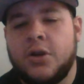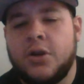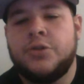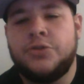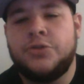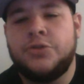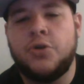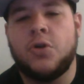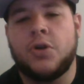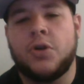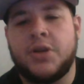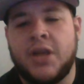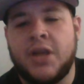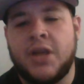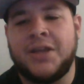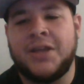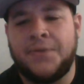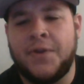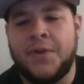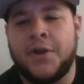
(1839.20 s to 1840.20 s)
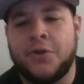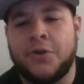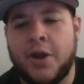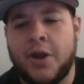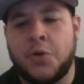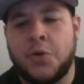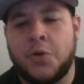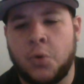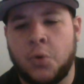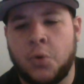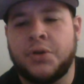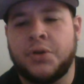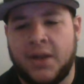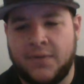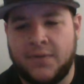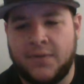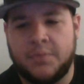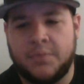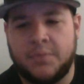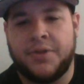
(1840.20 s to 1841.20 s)
New York Yankee fan Craig Horn
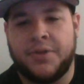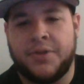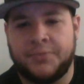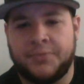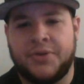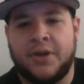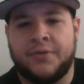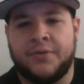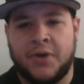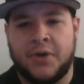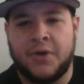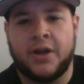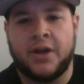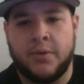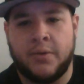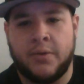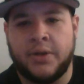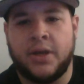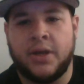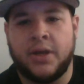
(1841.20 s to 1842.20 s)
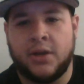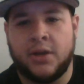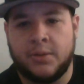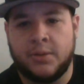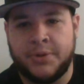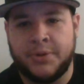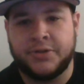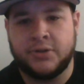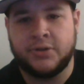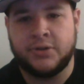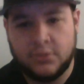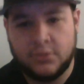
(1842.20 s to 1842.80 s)
gave them the thumbs down for not going and getting a pitcher.